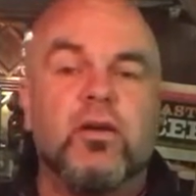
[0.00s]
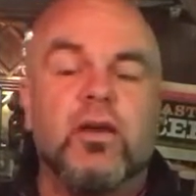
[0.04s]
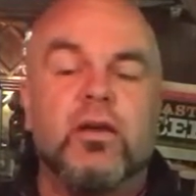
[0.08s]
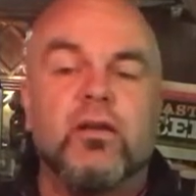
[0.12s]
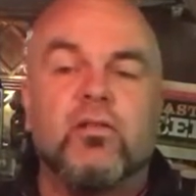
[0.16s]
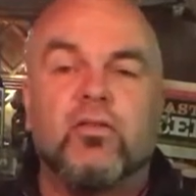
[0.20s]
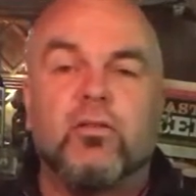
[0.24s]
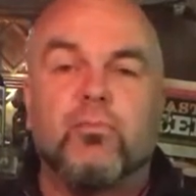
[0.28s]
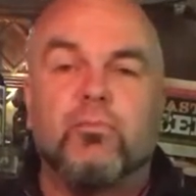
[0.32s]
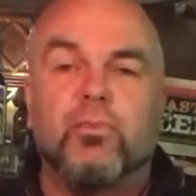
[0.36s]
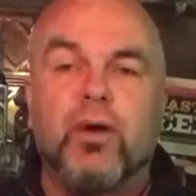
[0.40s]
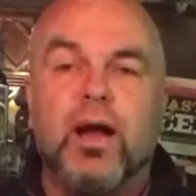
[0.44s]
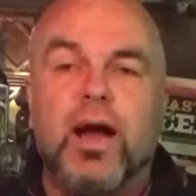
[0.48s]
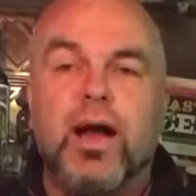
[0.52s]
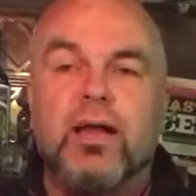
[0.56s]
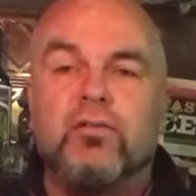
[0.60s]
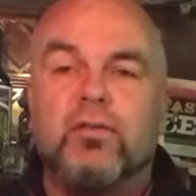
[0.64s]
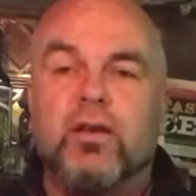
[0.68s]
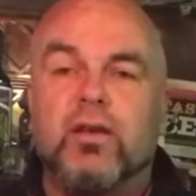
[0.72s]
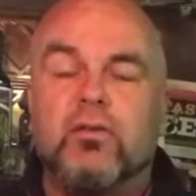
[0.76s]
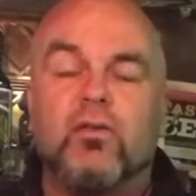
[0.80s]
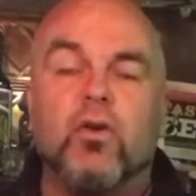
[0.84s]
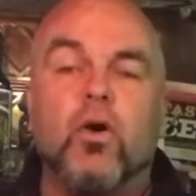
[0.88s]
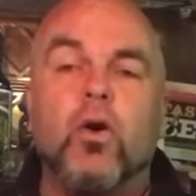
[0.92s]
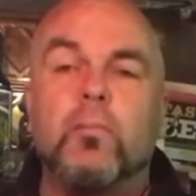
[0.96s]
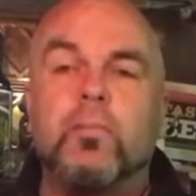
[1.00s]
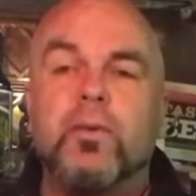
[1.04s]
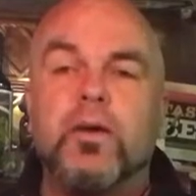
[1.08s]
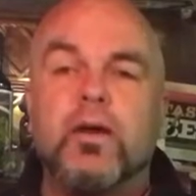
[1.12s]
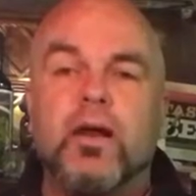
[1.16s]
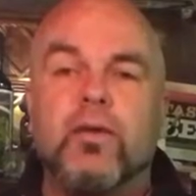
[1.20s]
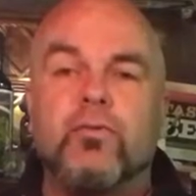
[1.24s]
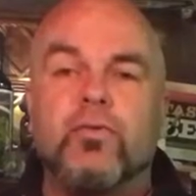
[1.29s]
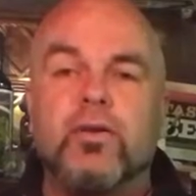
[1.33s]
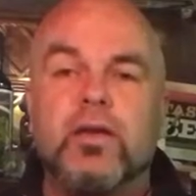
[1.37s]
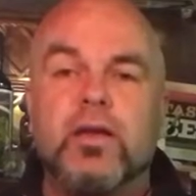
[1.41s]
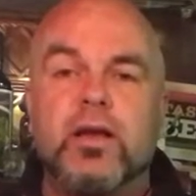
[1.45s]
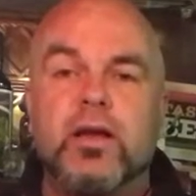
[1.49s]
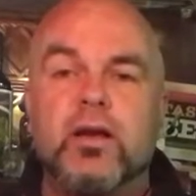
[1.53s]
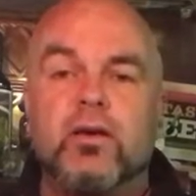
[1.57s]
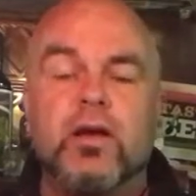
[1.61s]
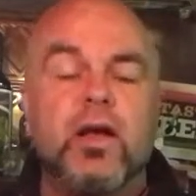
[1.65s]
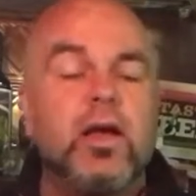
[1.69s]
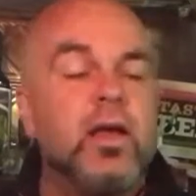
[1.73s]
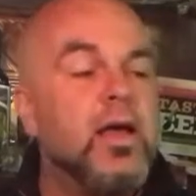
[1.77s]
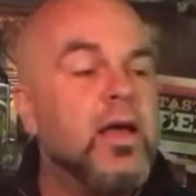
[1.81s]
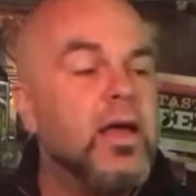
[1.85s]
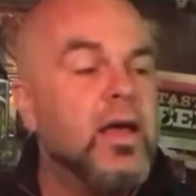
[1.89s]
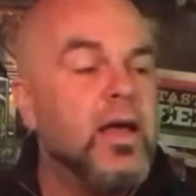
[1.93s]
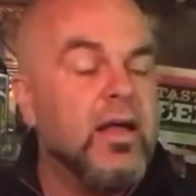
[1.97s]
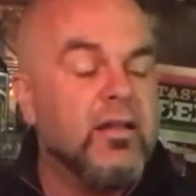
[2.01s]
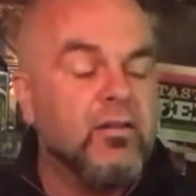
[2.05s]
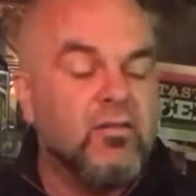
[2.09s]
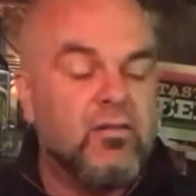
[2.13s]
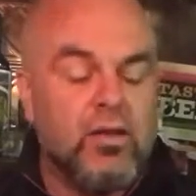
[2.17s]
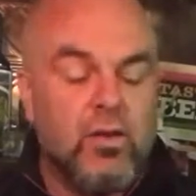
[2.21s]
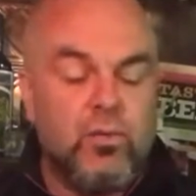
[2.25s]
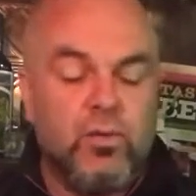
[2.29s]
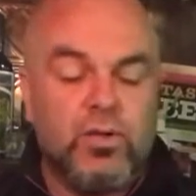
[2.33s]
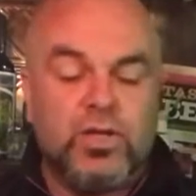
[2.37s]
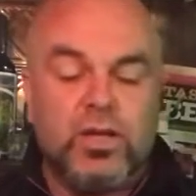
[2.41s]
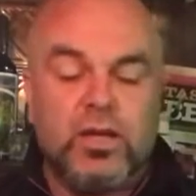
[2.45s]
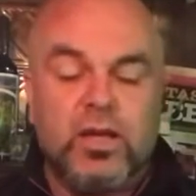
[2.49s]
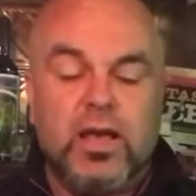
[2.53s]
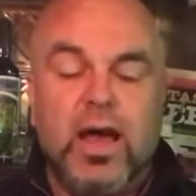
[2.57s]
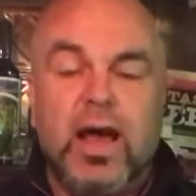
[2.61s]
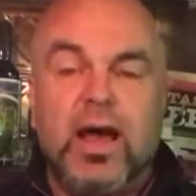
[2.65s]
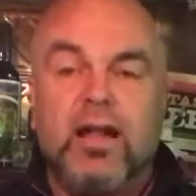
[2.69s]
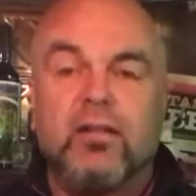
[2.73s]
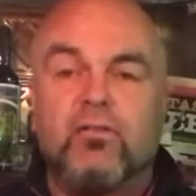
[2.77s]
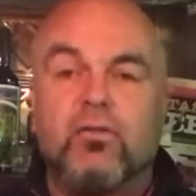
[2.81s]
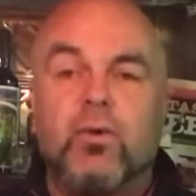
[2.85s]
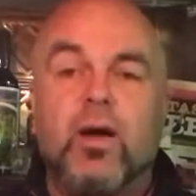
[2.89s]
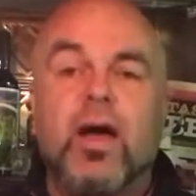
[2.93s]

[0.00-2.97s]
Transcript: You get a surprise. You get to open it every year and see what you got.